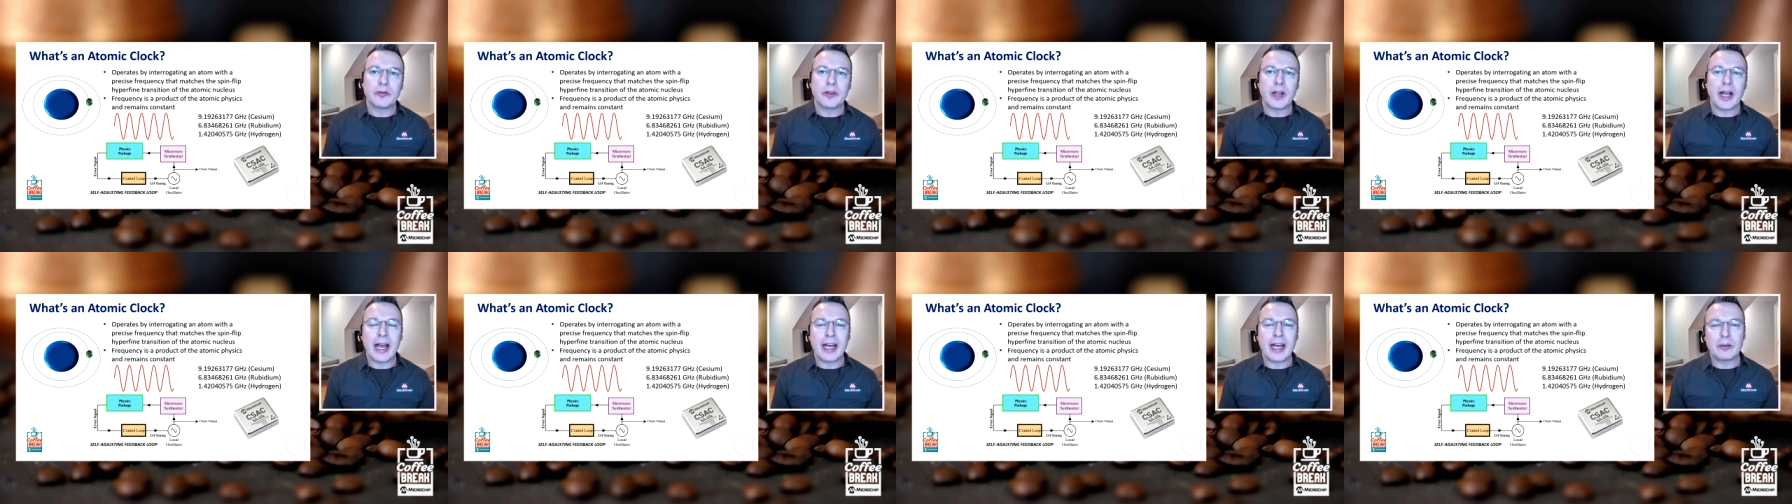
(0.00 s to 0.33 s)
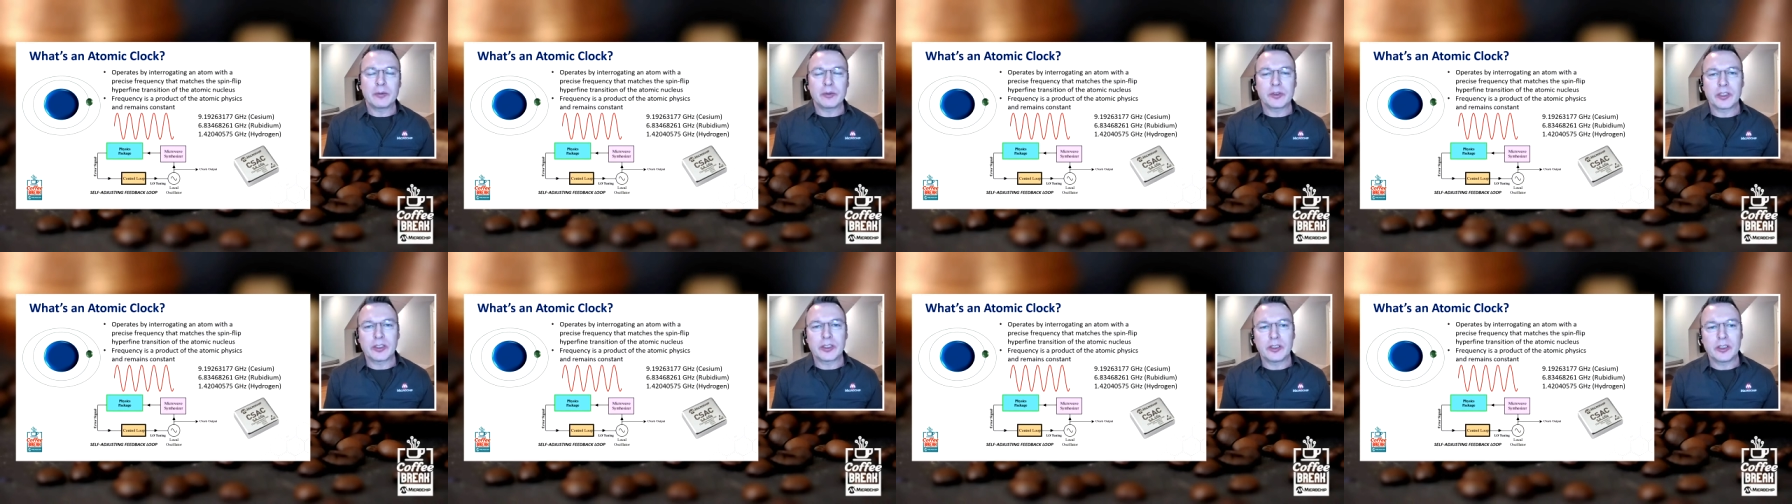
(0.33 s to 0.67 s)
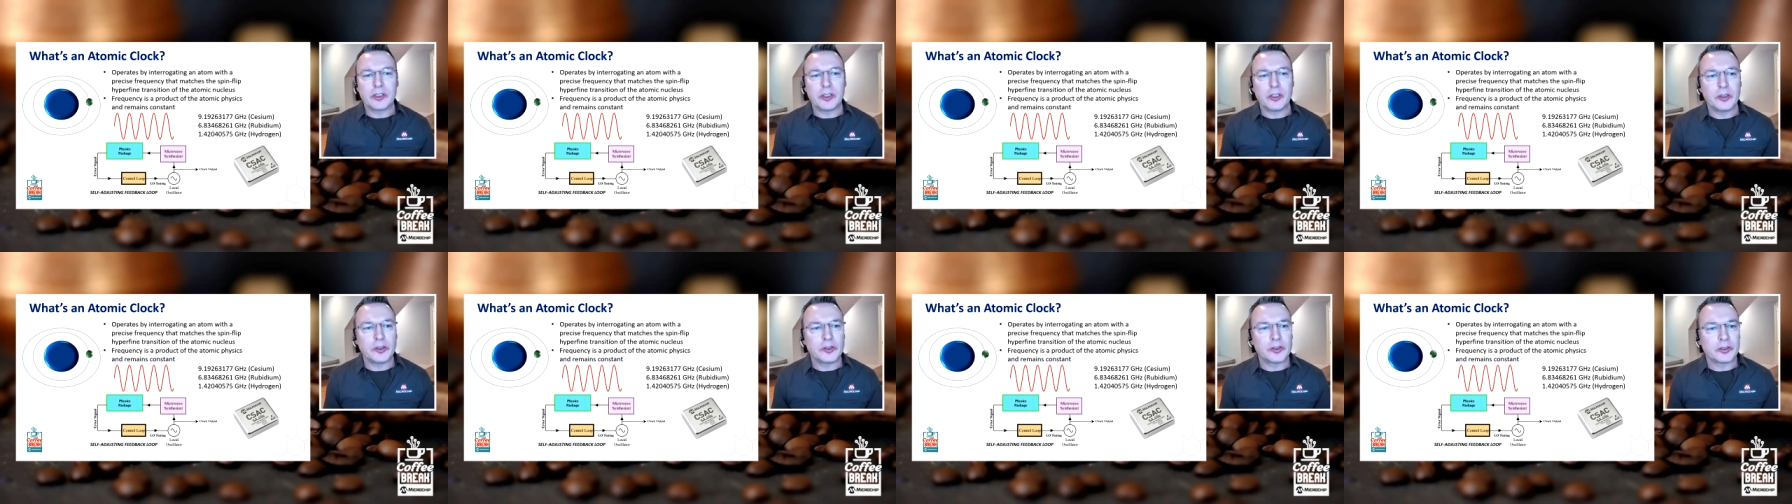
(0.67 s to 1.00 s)
atoms that are
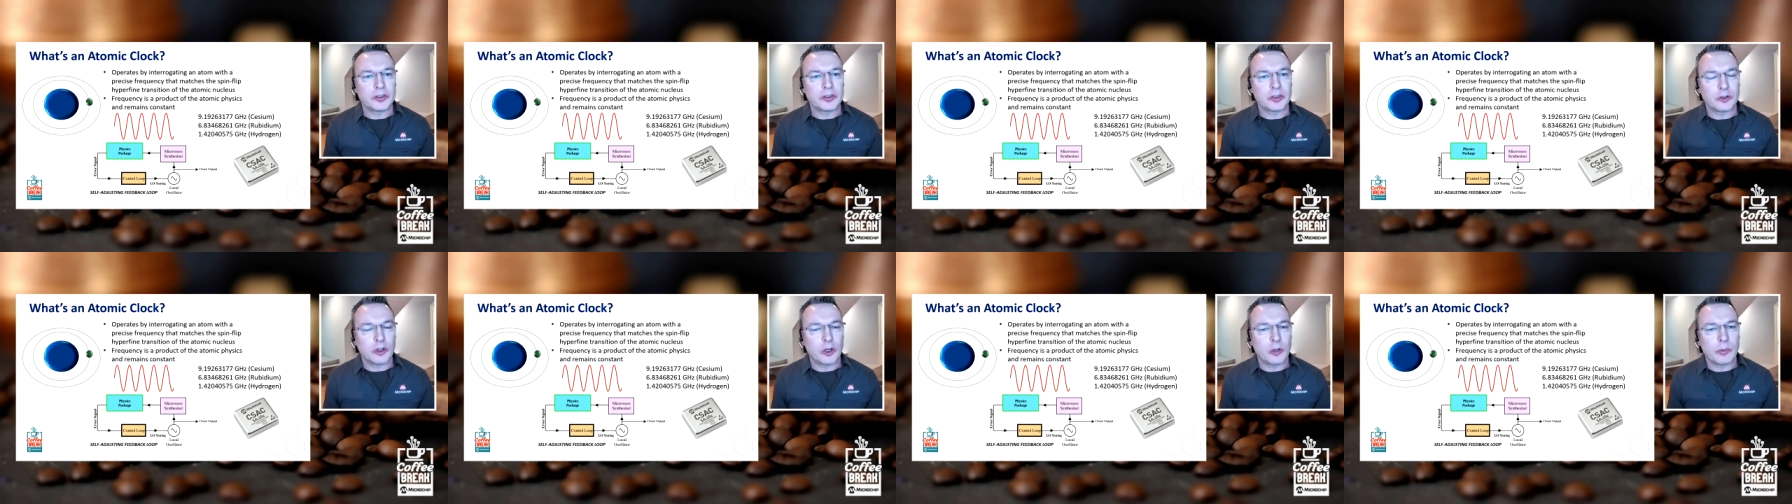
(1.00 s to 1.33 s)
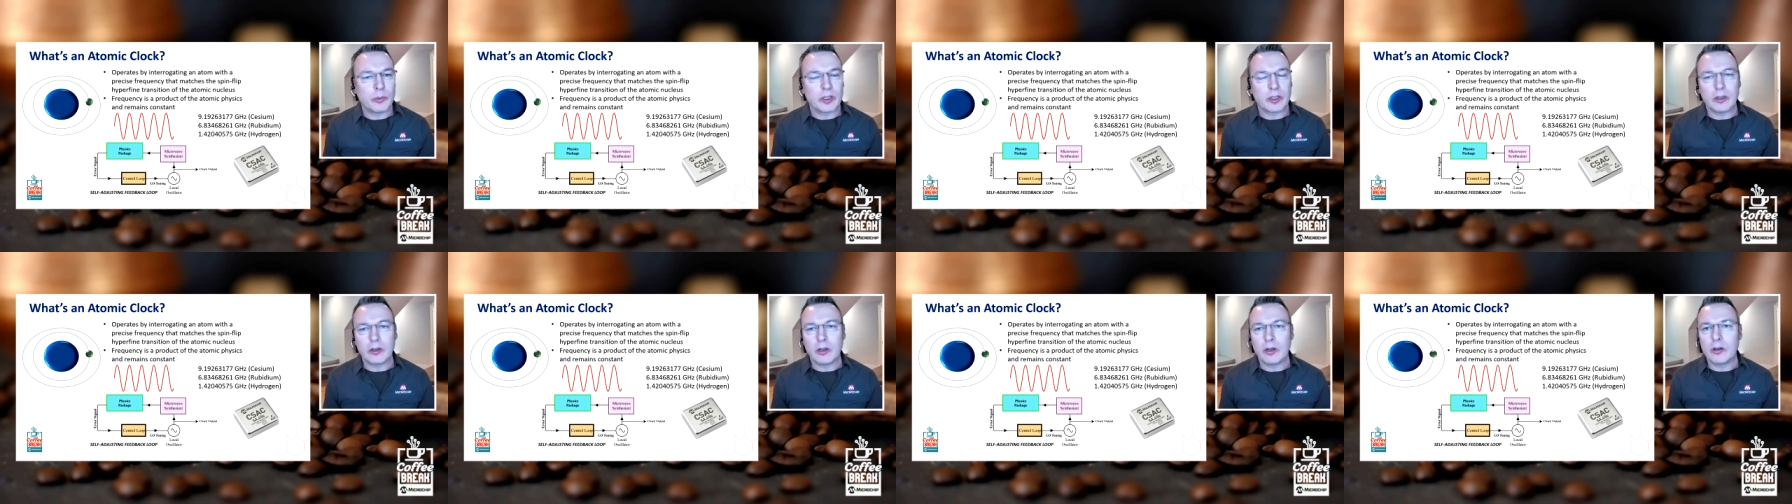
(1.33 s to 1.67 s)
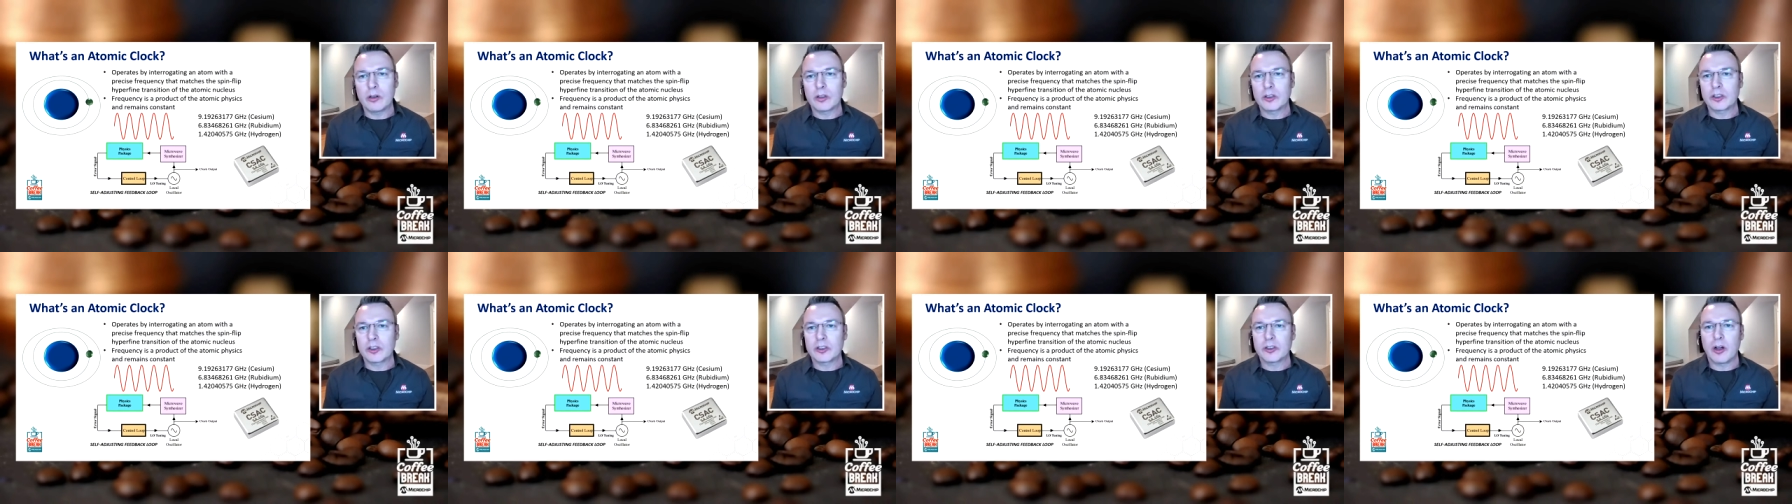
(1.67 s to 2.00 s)
used in atomic
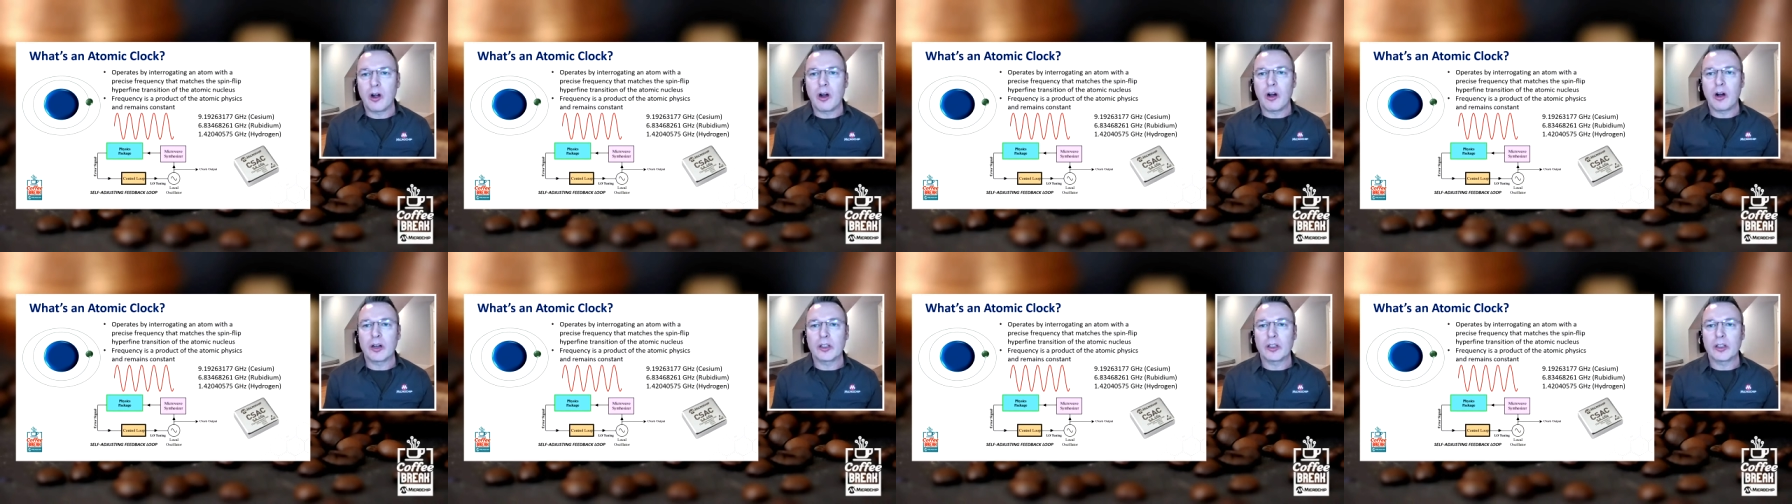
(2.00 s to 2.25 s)
clocks are